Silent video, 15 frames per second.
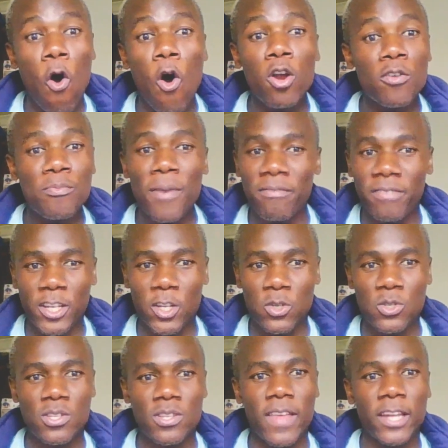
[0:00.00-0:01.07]
all of my
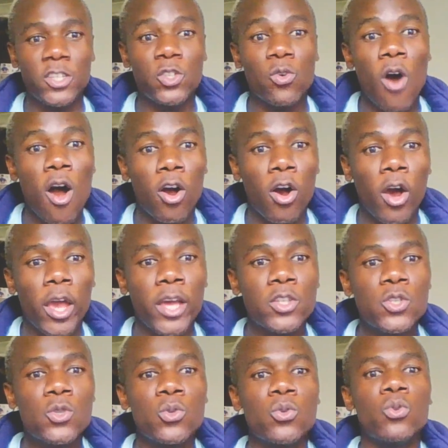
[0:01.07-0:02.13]
videos, that you are
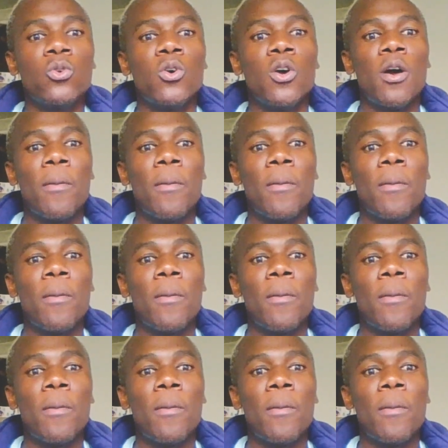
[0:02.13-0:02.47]
going to